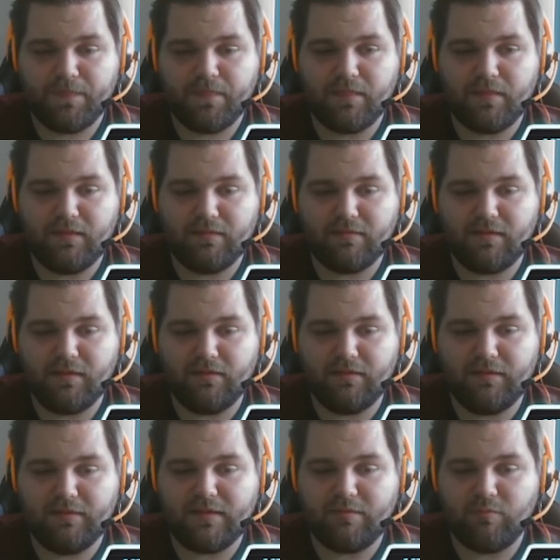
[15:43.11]
let's
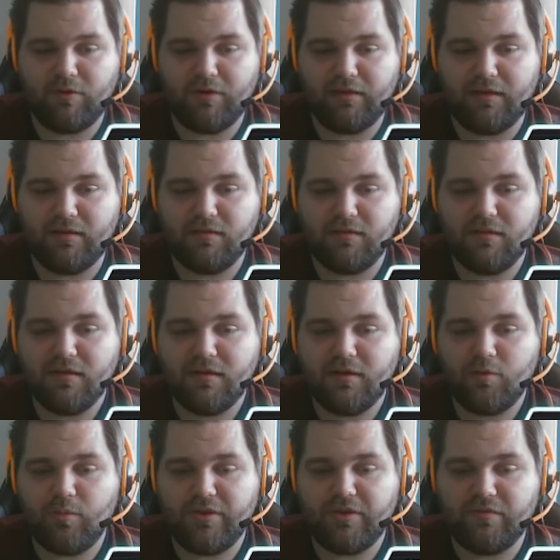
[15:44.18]
calculate that one again,
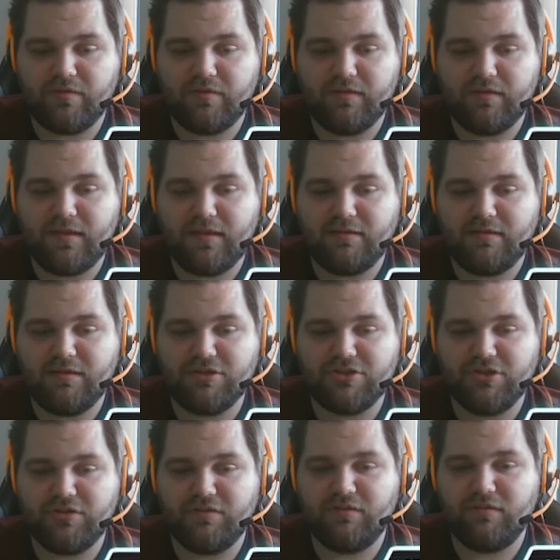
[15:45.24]
where you see that he
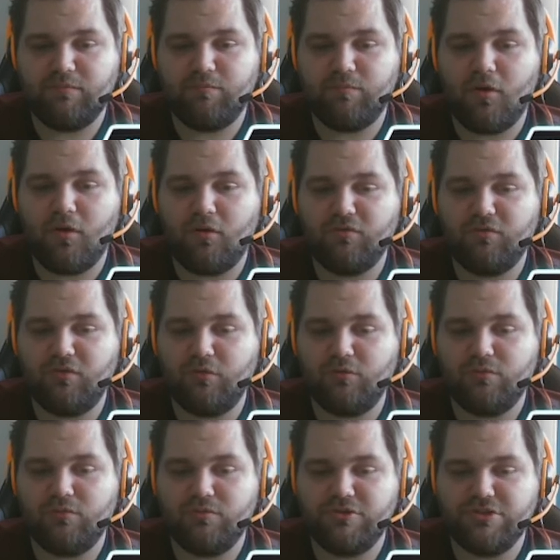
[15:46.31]
should
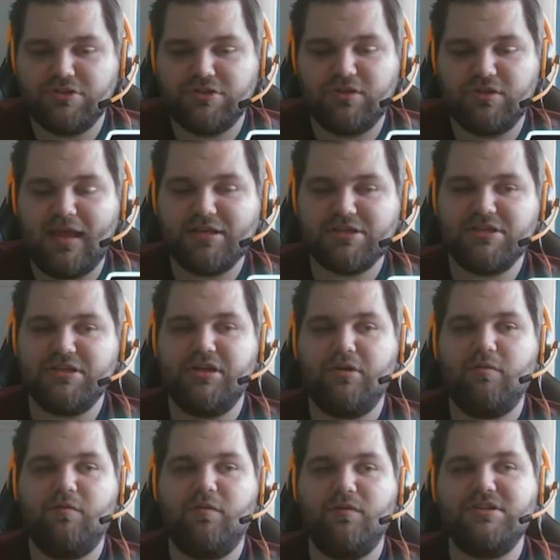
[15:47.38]
also just actually
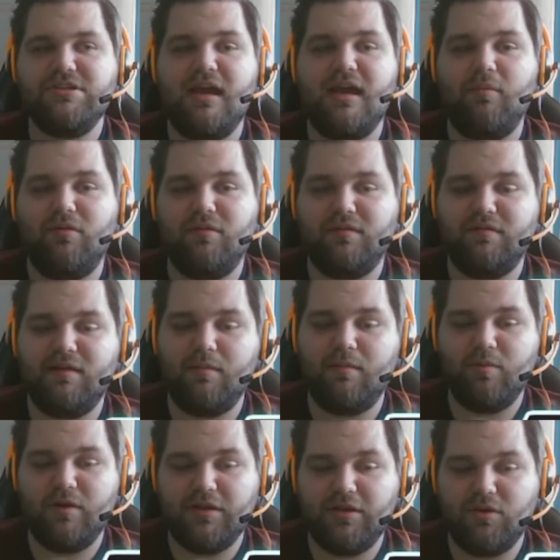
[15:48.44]
go for the jam all the time
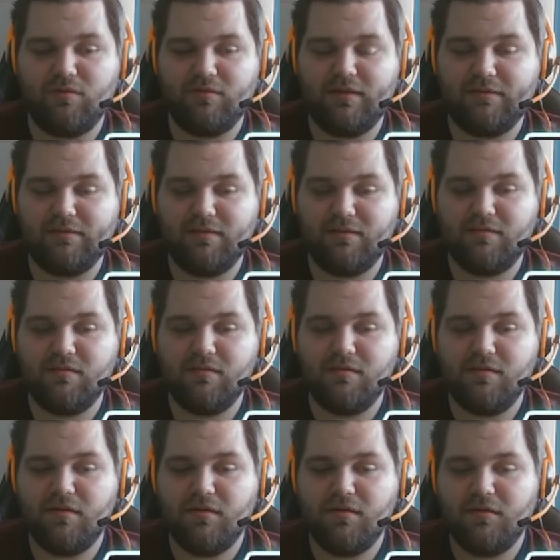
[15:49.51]
when he goes like this.
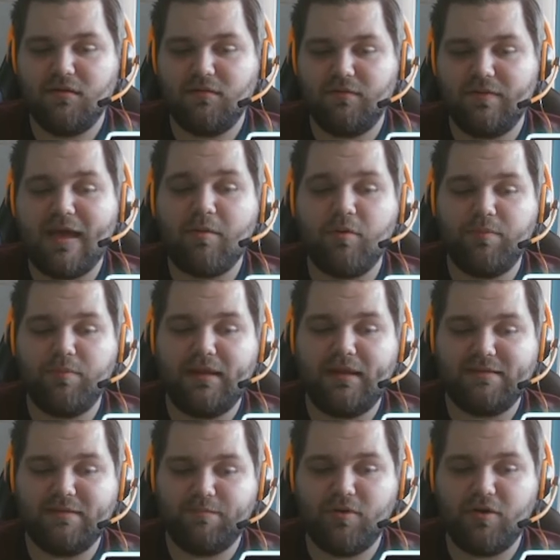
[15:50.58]
So that would be
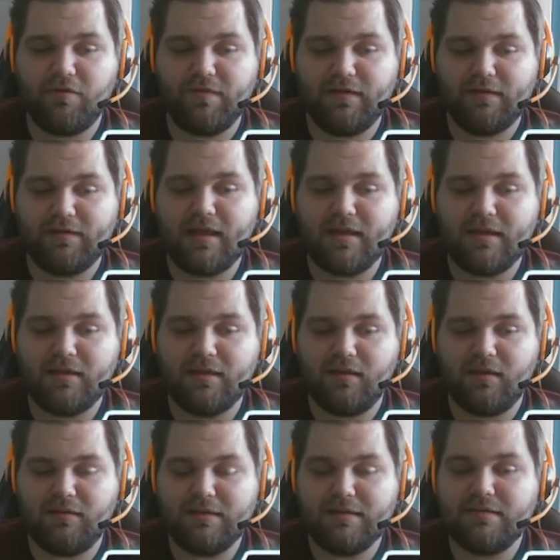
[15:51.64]
like the perfect line,
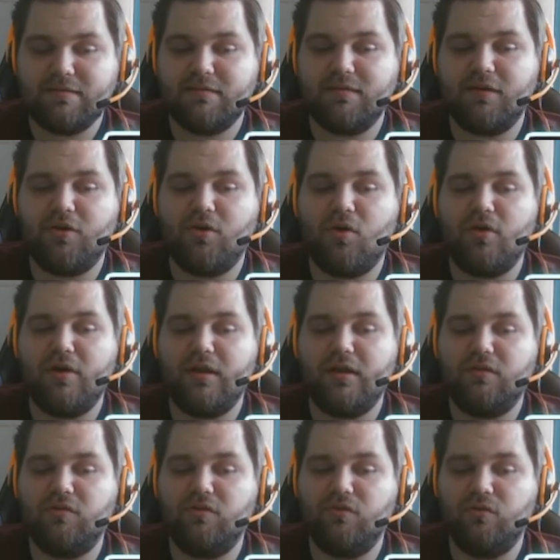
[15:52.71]
at least
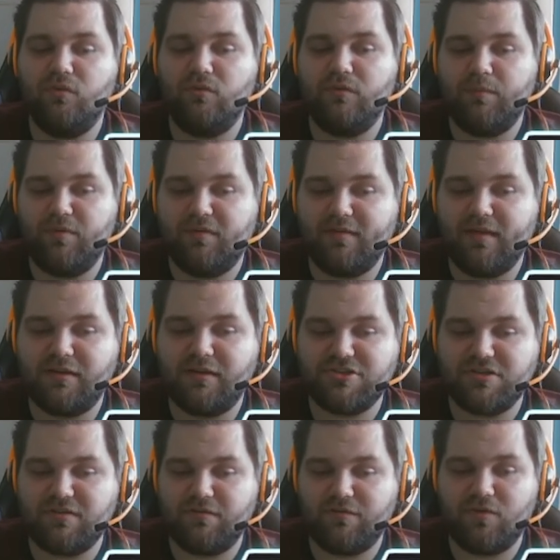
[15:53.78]
according to the
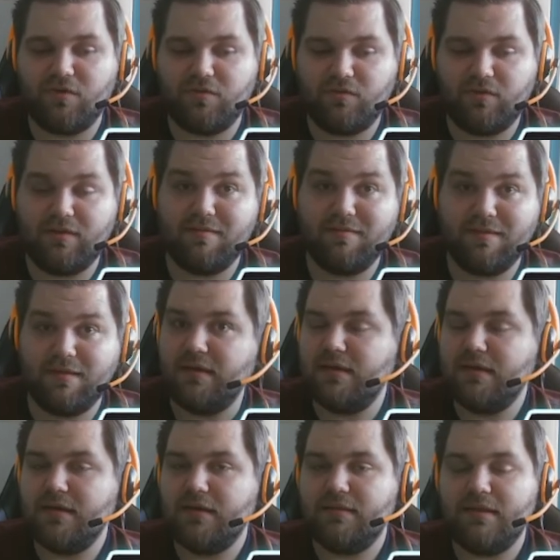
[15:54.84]
percentages. Of course, you can see
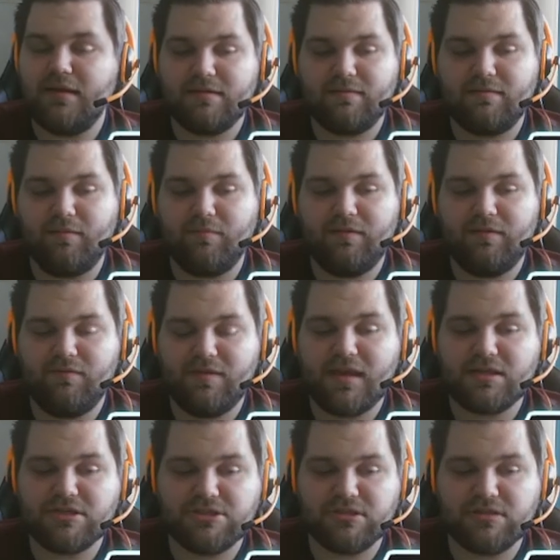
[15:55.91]
there's some
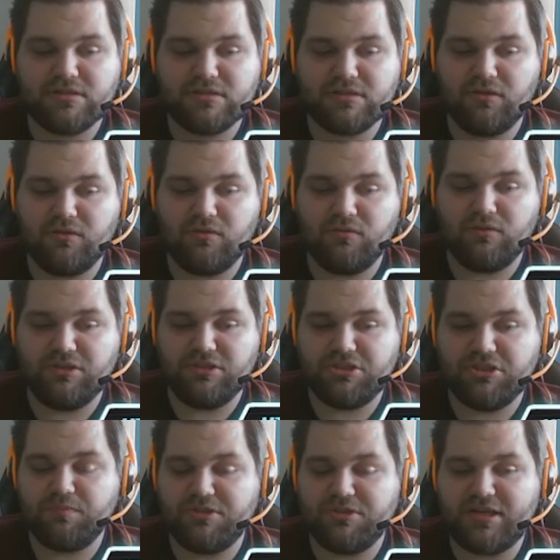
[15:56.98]
deviations, so he
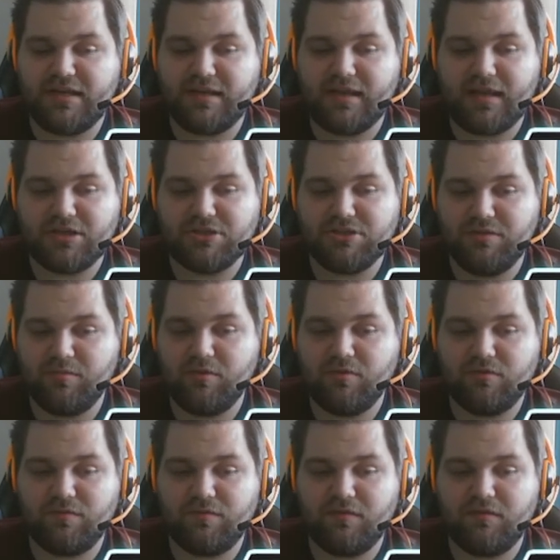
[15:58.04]
should be checking actually
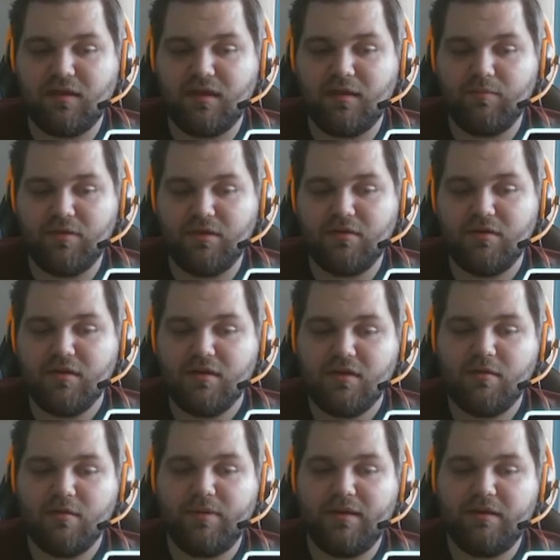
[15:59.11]
most of the time here.
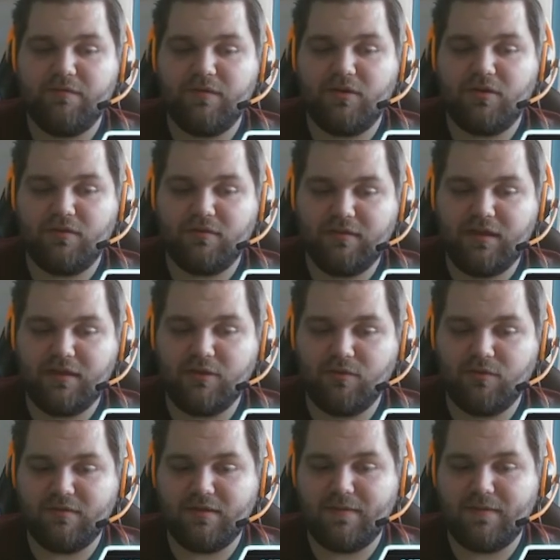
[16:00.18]
But if he
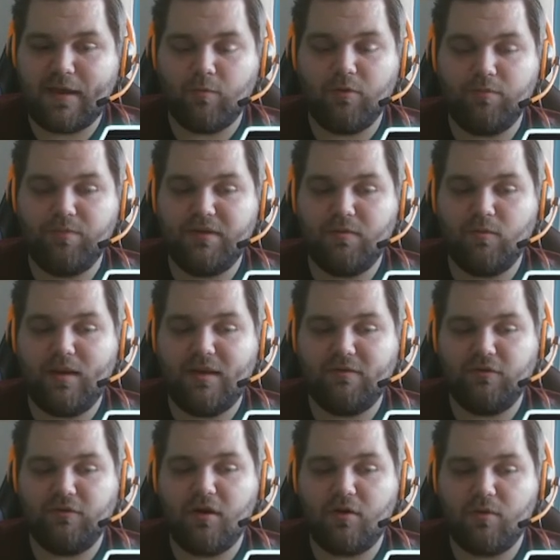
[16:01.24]
continues, that would be the way
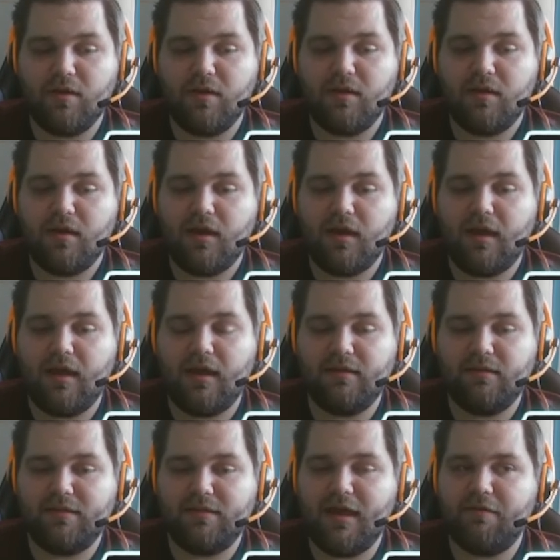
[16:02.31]
to go.
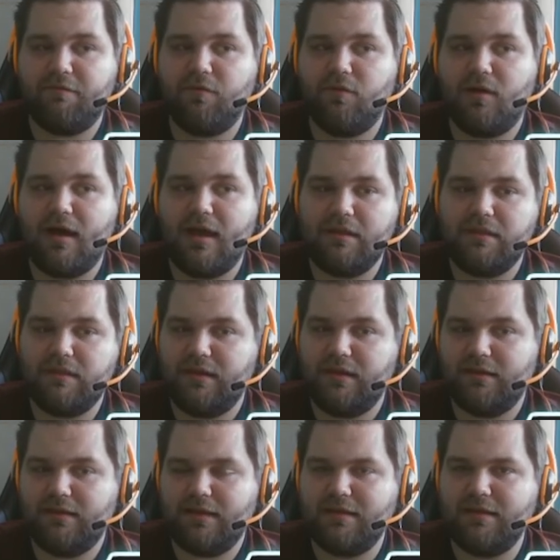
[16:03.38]
And therefore, I
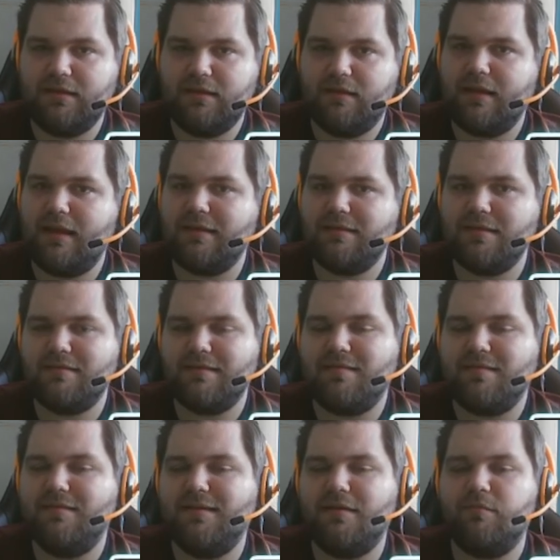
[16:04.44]
think like in this
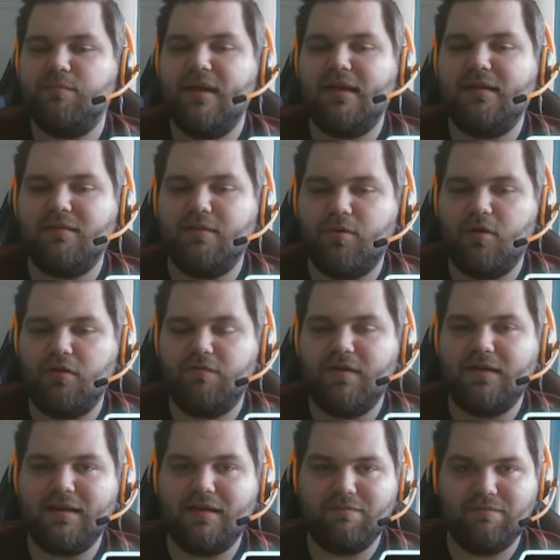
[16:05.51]
case, he didn't pick the
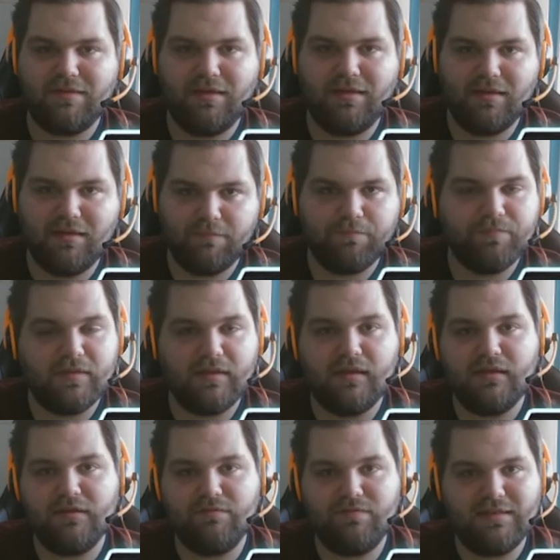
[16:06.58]
perfect
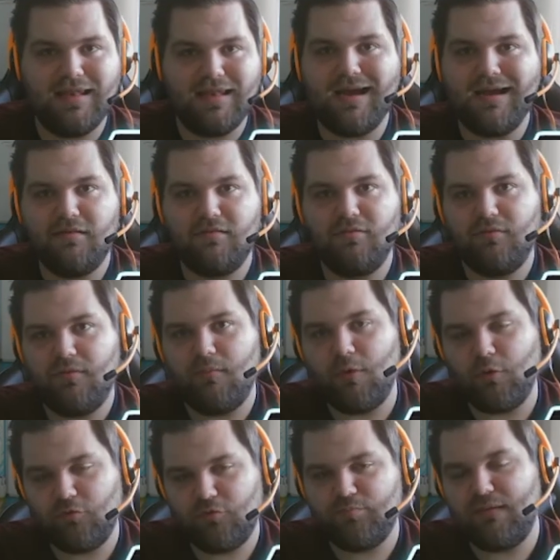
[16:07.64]
EV line, so the
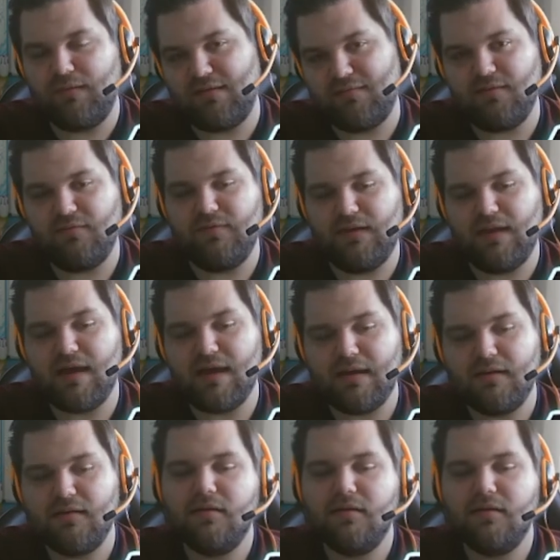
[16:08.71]
most plus EV line.